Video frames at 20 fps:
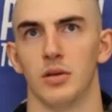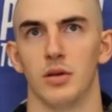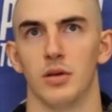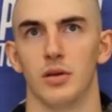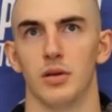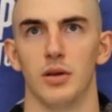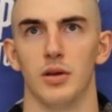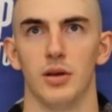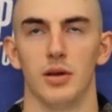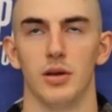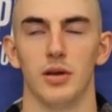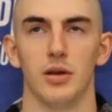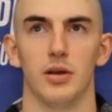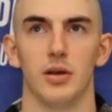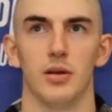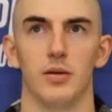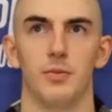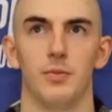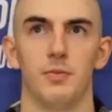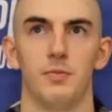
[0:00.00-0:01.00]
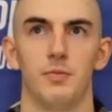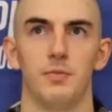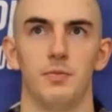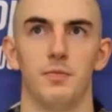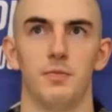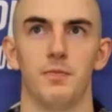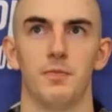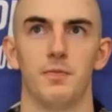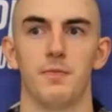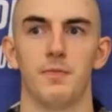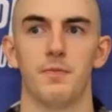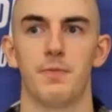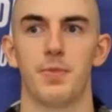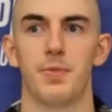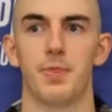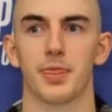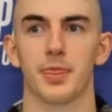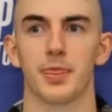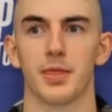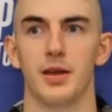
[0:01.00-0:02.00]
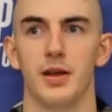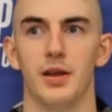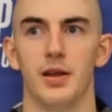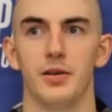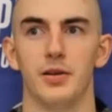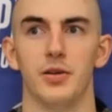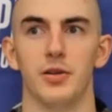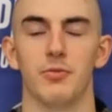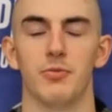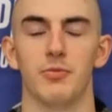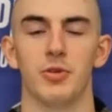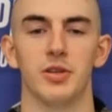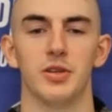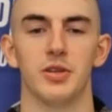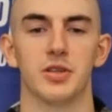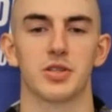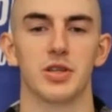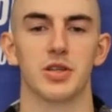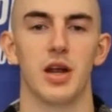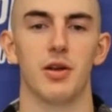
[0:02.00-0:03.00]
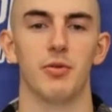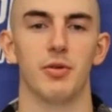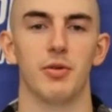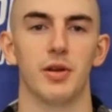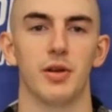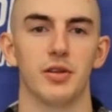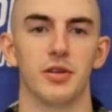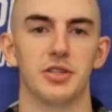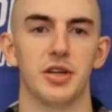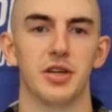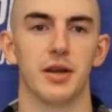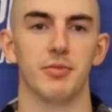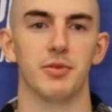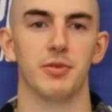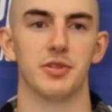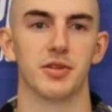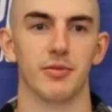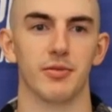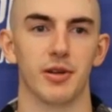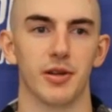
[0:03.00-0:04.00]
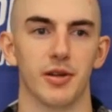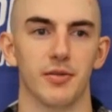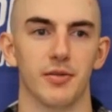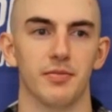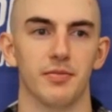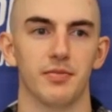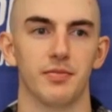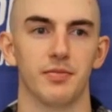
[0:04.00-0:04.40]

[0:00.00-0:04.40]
I don't know. I'm really just trying to win another championship, man.